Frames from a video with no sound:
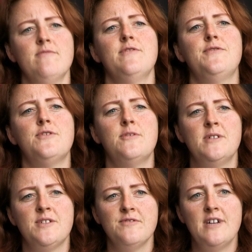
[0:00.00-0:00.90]
reform
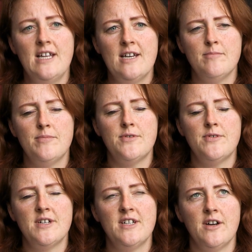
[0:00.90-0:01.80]
is really
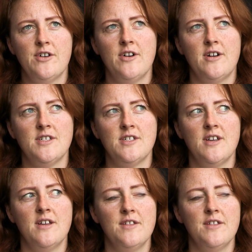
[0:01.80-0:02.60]
important across